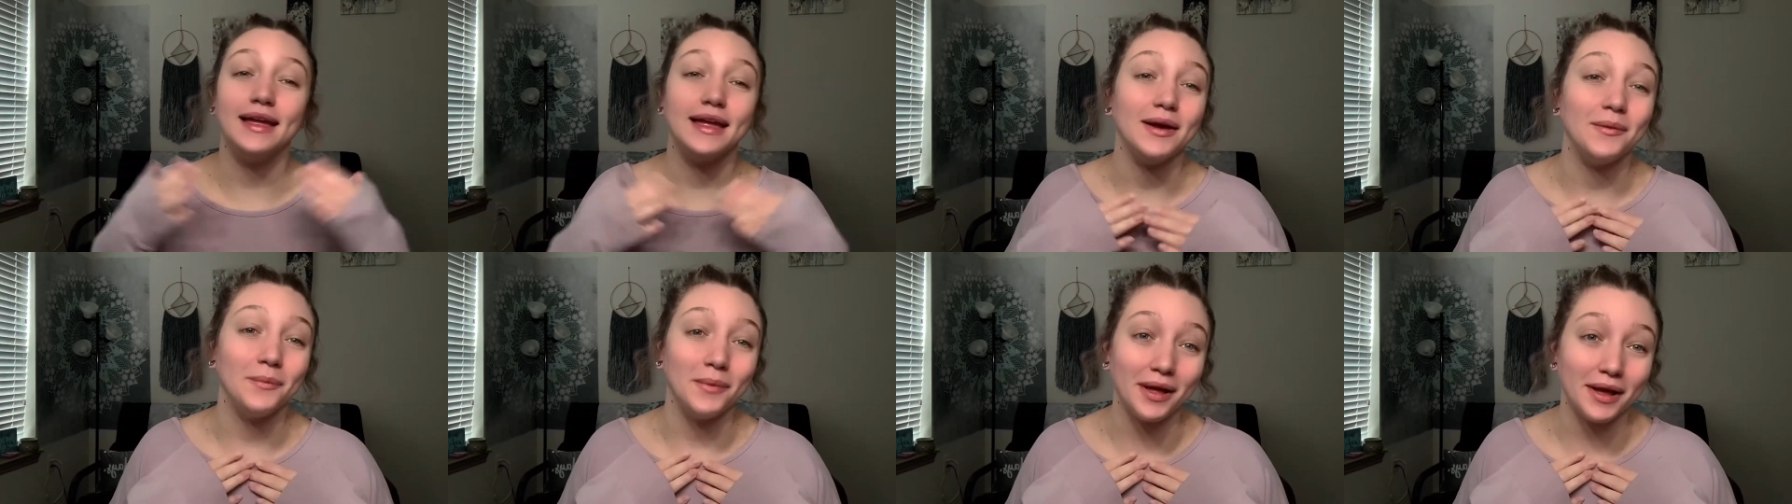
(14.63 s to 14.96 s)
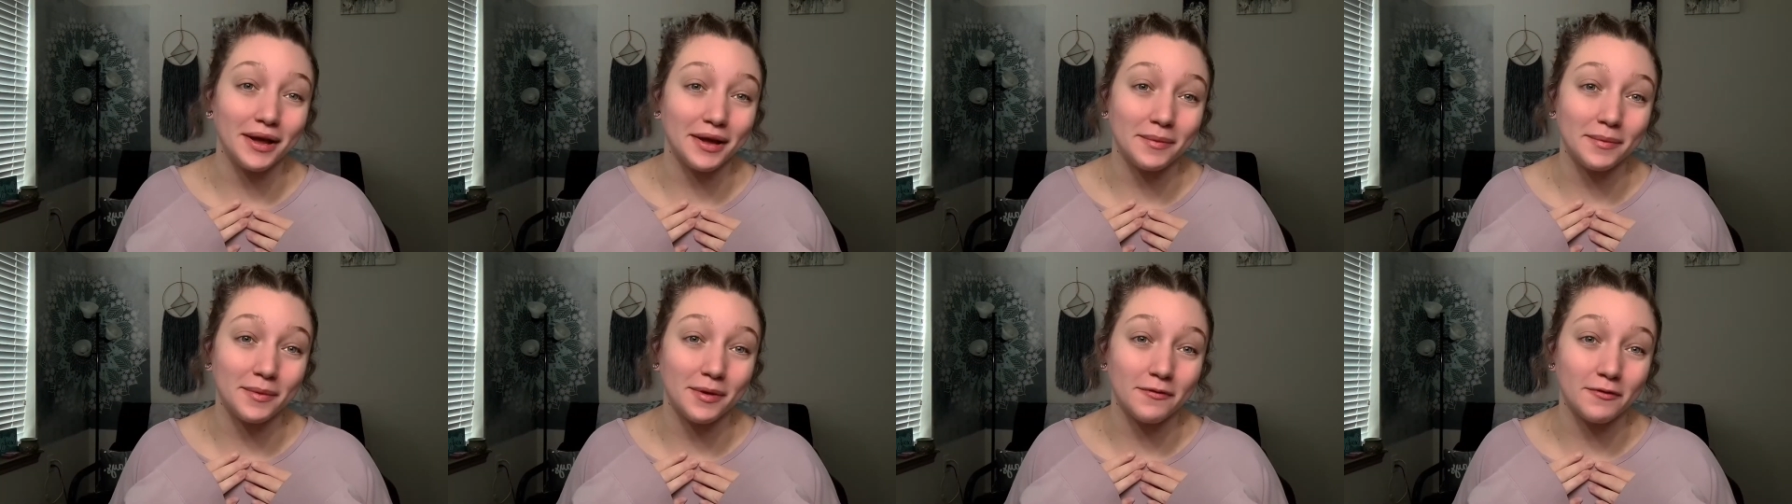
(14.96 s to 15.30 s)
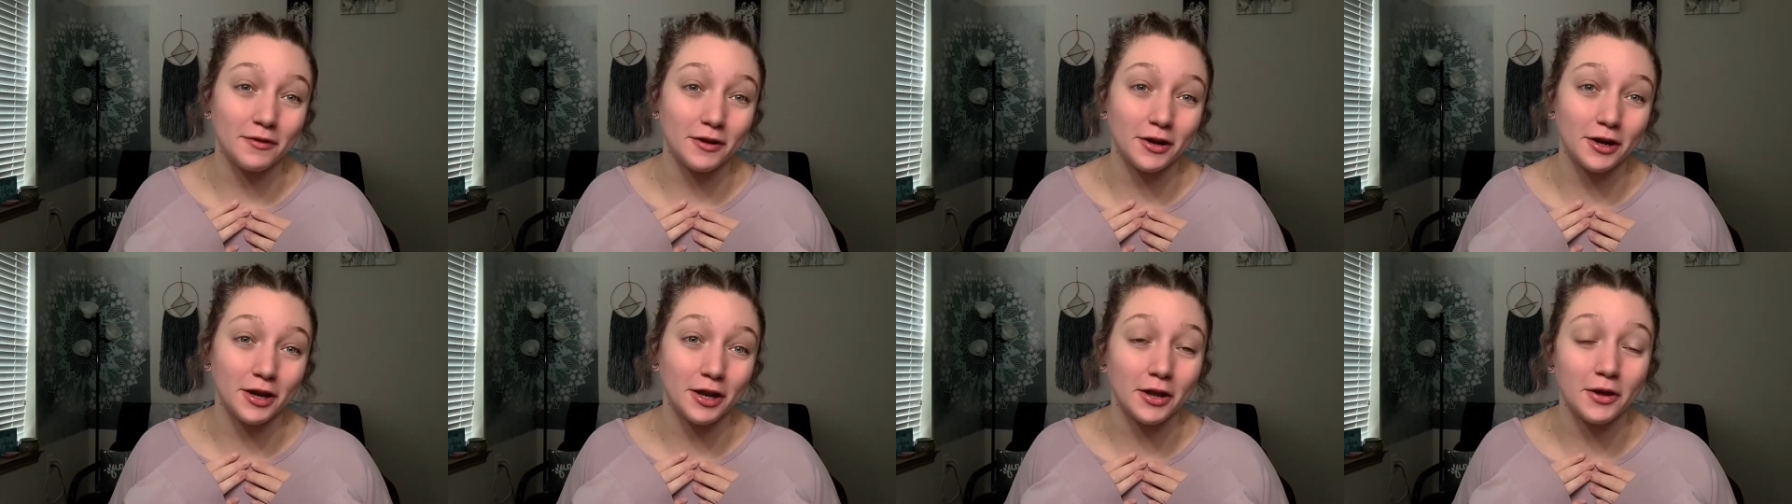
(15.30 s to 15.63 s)
Welcome if
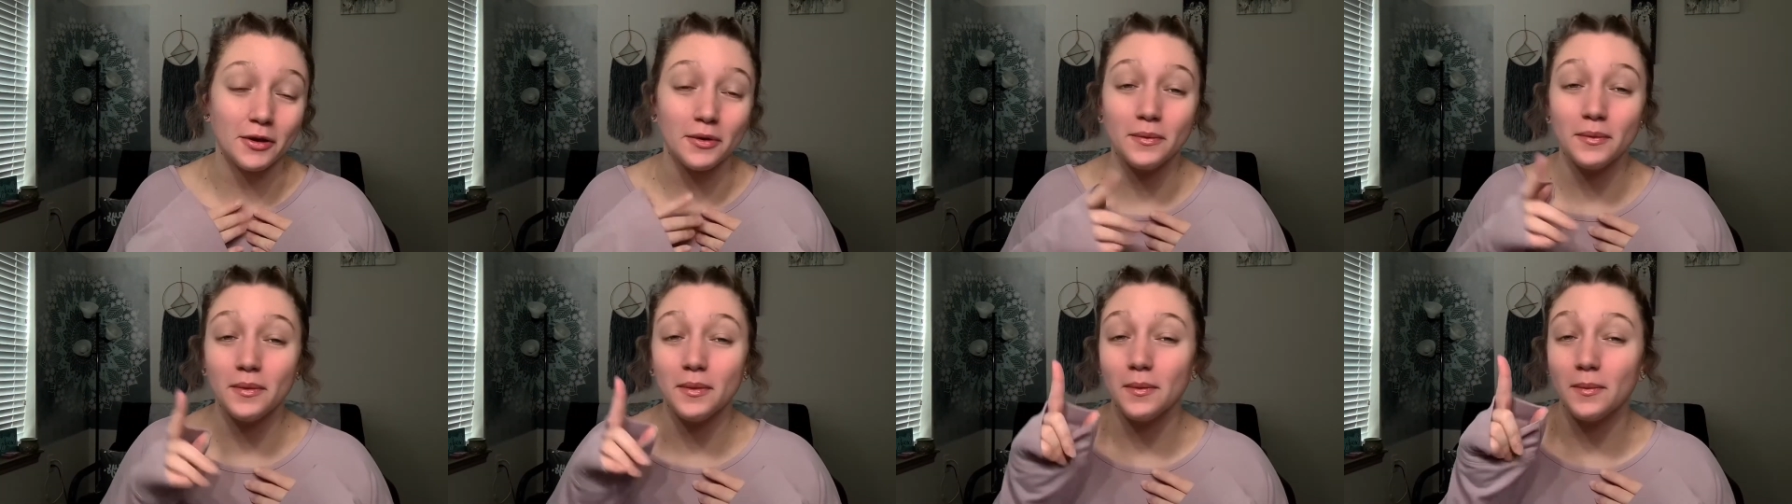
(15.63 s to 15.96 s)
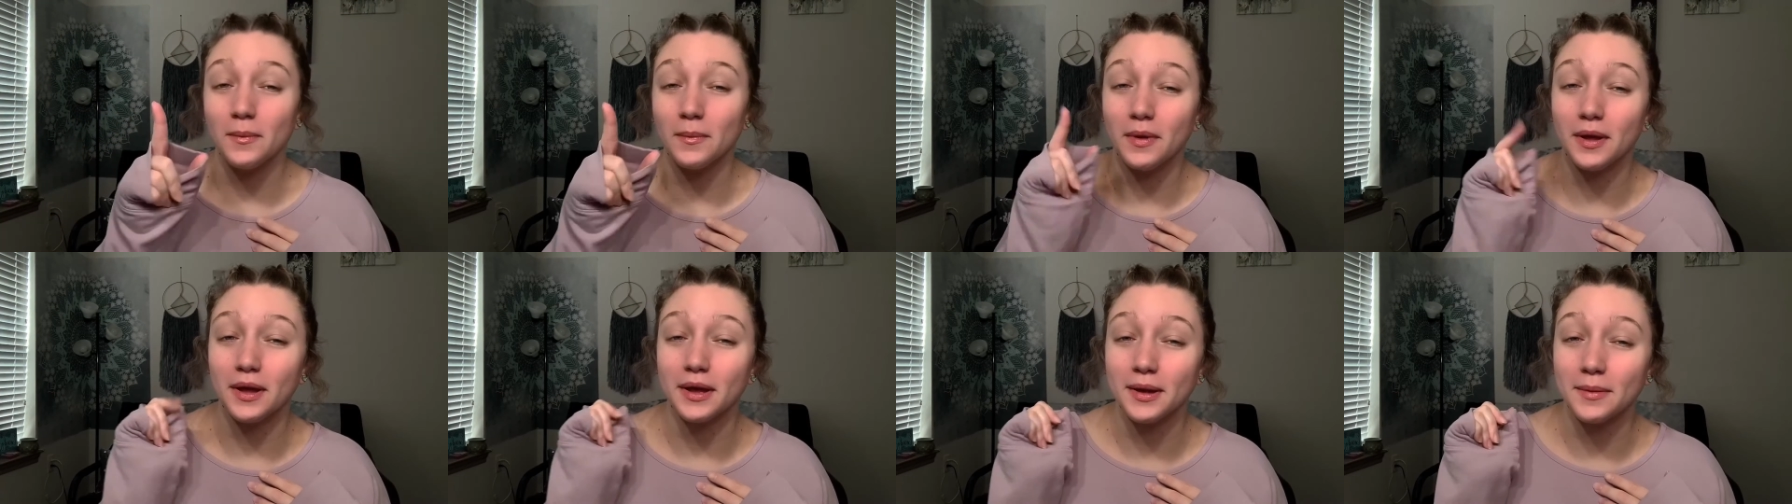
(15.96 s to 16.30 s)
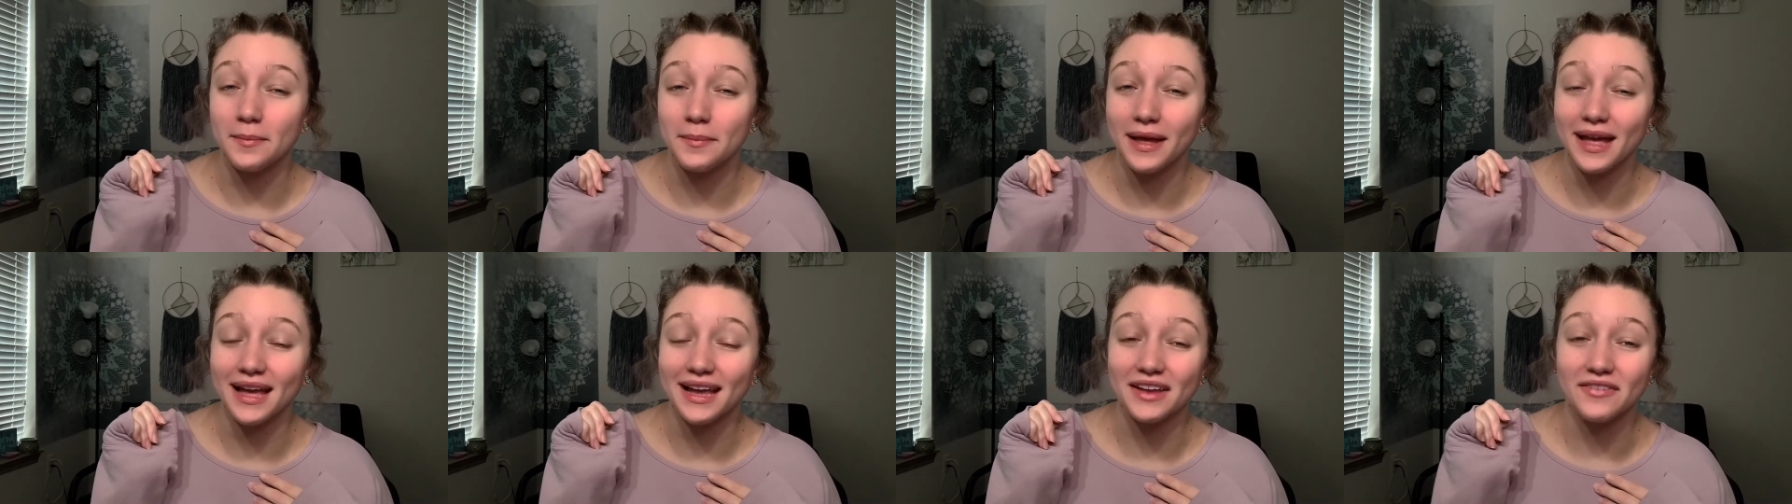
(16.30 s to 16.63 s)
you're new, welcome
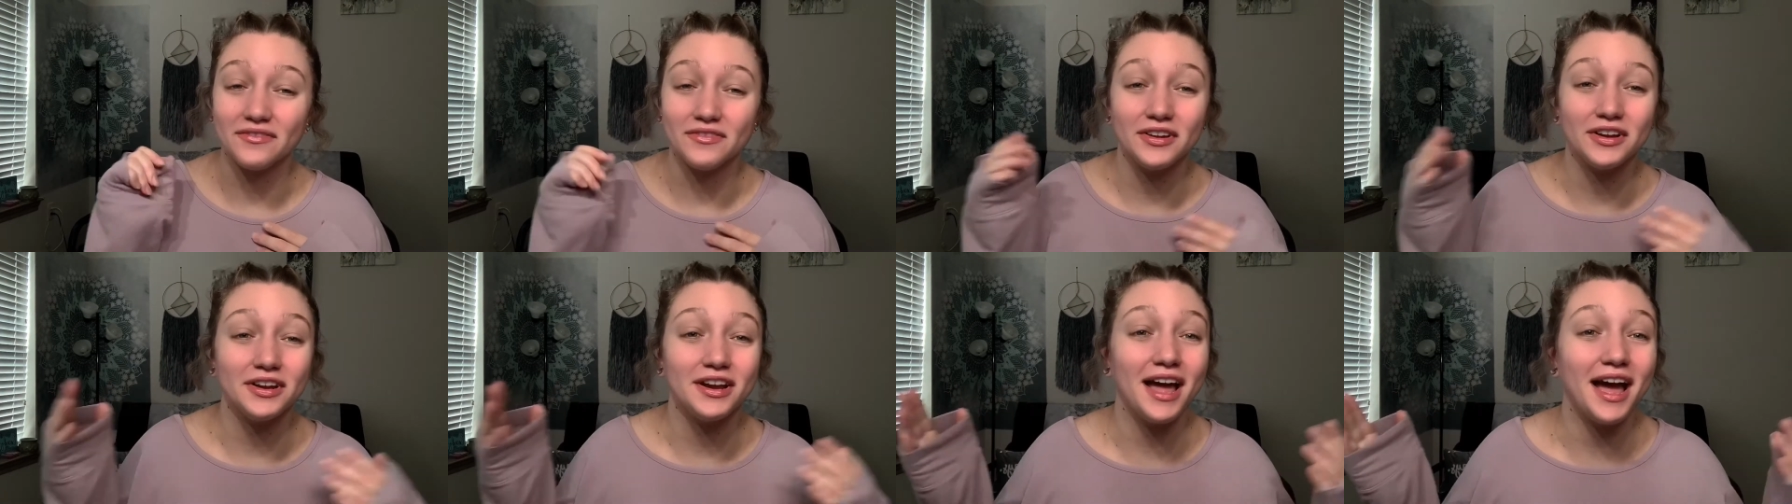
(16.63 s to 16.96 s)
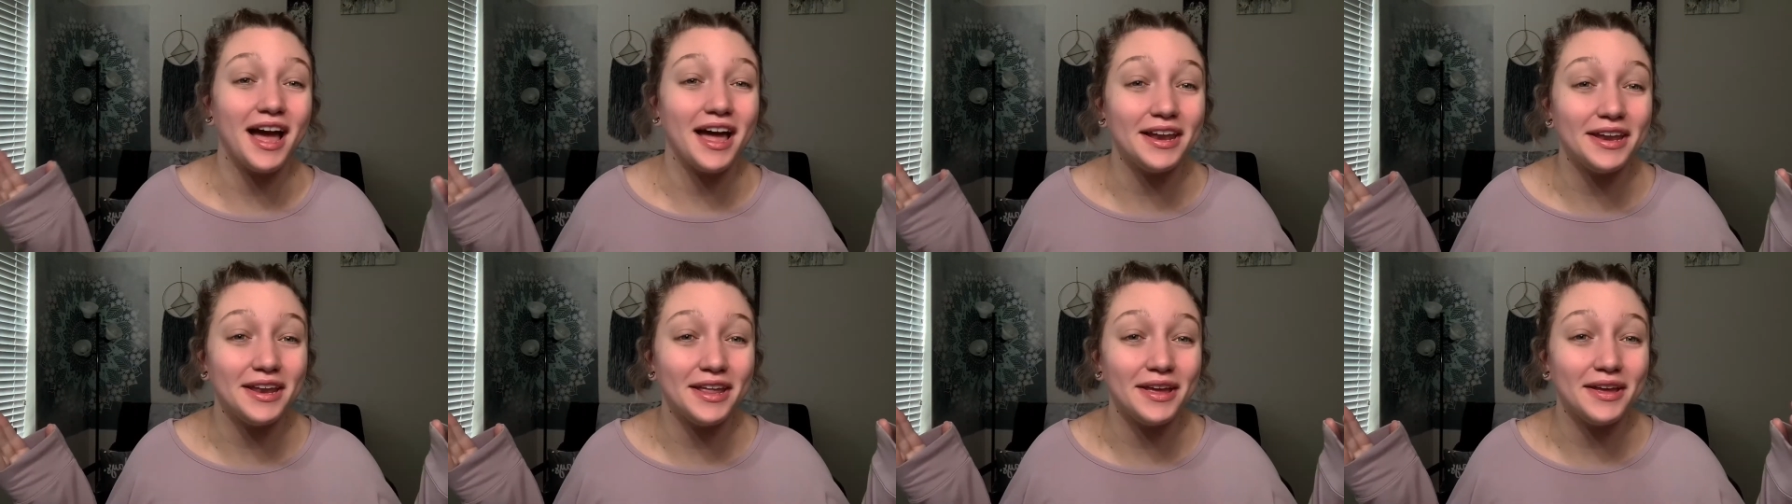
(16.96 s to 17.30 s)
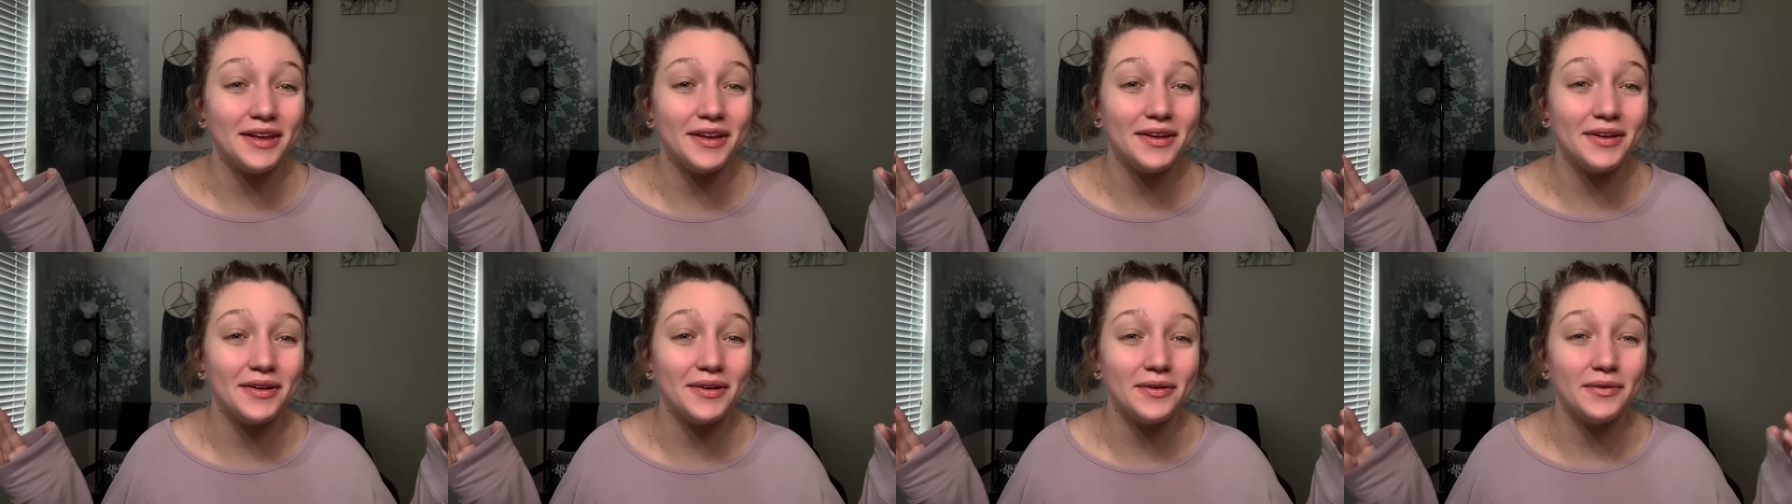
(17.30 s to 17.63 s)
back if you're not
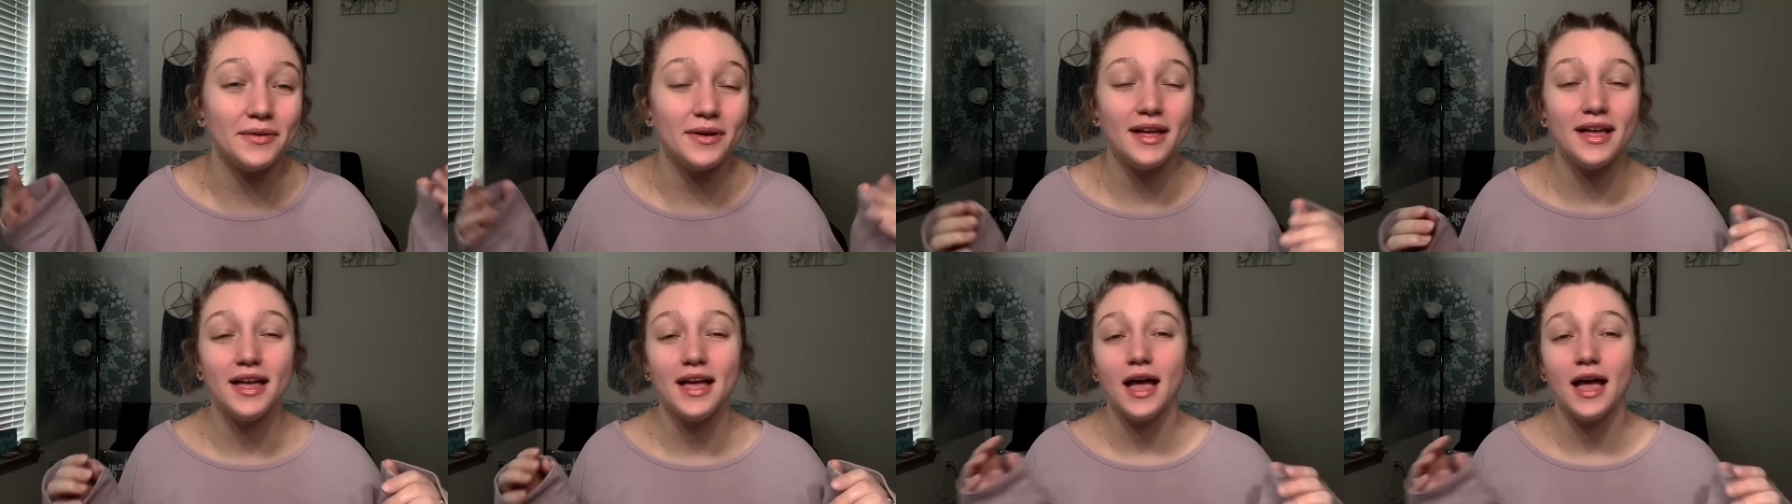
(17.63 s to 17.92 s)
new.